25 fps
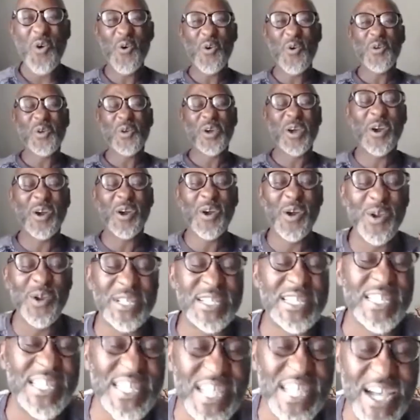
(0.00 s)
uduka wewe
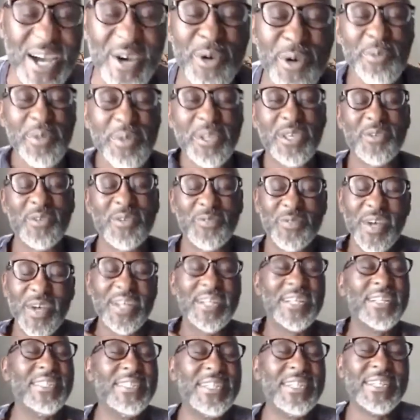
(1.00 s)
siyankuba
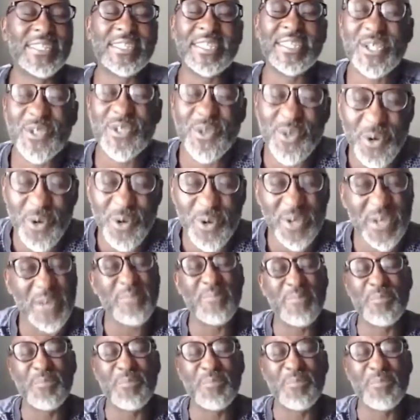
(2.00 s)
ekifaananyi ekisooka